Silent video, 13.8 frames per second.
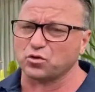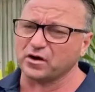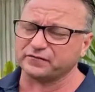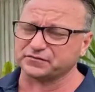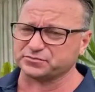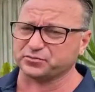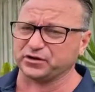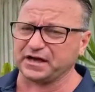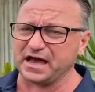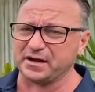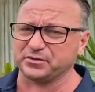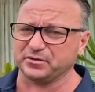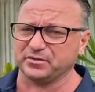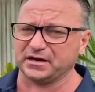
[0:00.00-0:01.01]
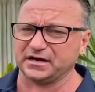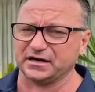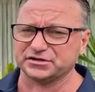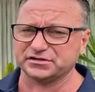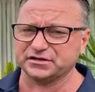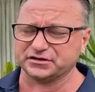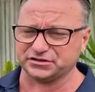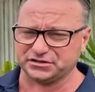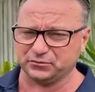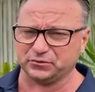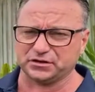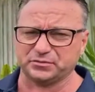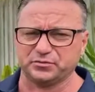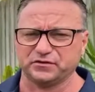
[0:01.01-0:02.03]
wife was pretty happy about actually, because she
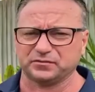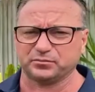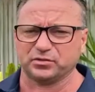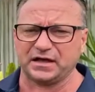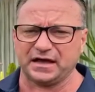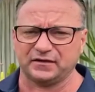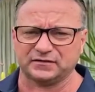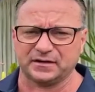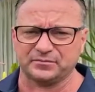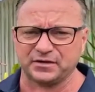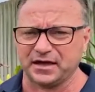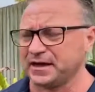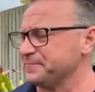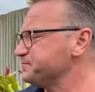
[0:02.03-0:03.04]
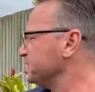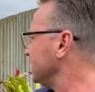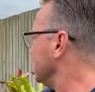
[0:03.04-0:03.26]
wanted to put some plants up there.